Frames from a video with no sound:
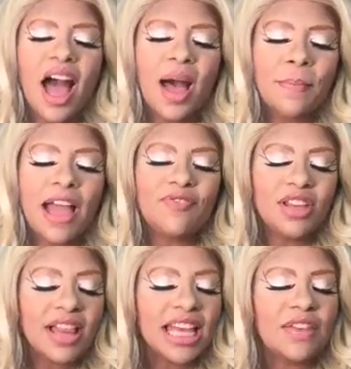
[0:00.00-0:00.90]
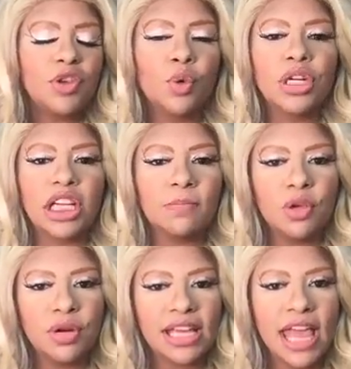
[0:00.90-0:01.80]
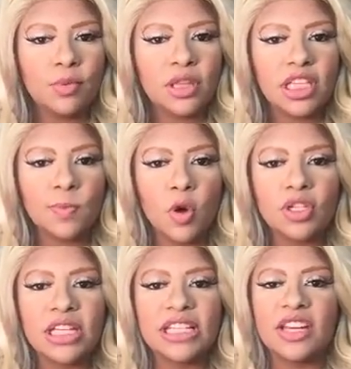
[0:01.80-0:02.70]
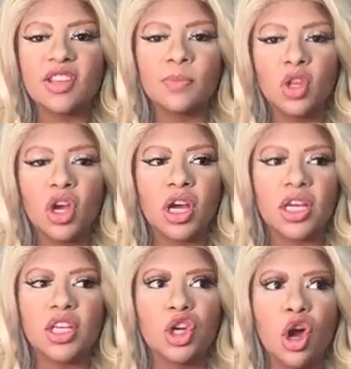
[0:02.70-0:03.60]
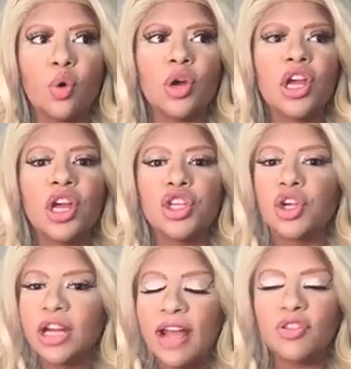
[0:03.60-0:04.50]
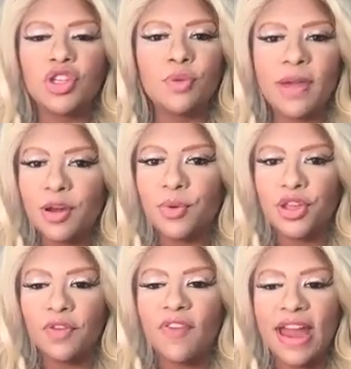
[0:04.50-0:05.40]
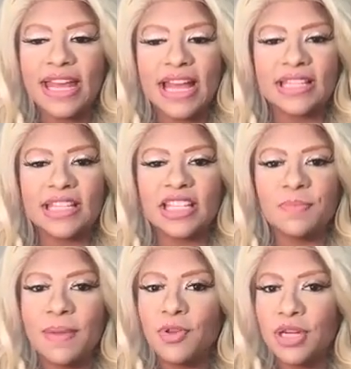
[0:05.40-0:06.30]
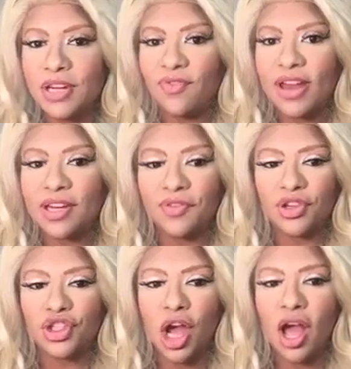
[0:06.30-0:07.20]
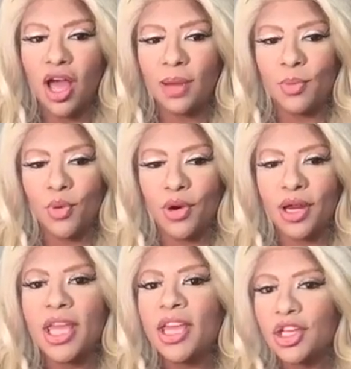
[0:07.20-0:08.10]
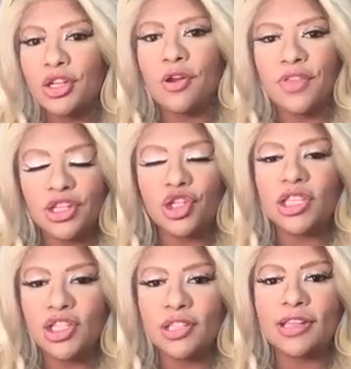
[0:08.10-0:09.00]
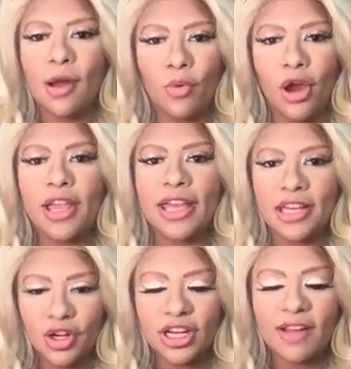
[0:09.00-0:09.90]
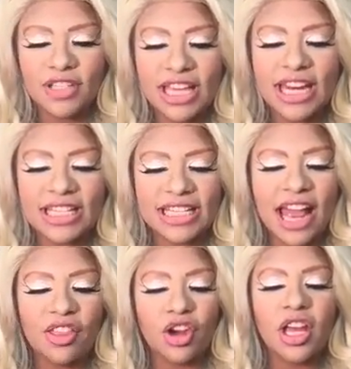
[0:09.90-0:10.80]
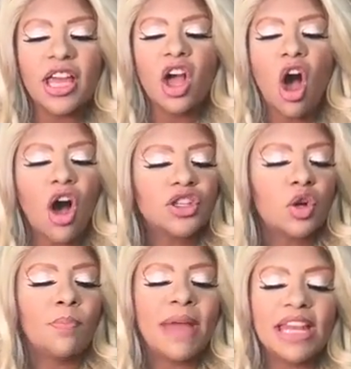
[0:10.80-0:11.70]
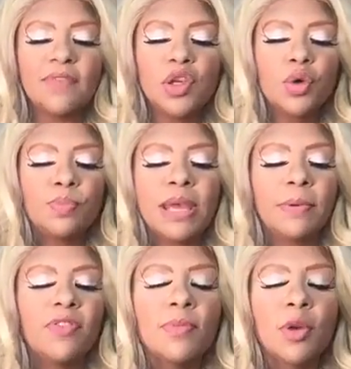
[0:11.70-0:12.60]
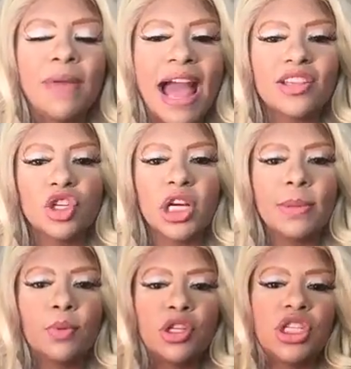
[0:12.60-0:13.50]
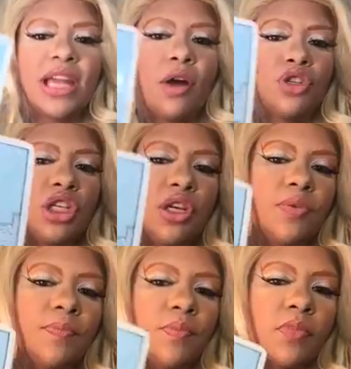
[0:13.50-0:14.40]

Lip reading: I feel like if you were to communicate with this person and tell them, look, you know, you're going to have to do better with your finances. Maybe you need to find a different job, or, you know, this shit's just not working. You're going to have to get it together. Also, many of you people from your past are going to be reaching out to you.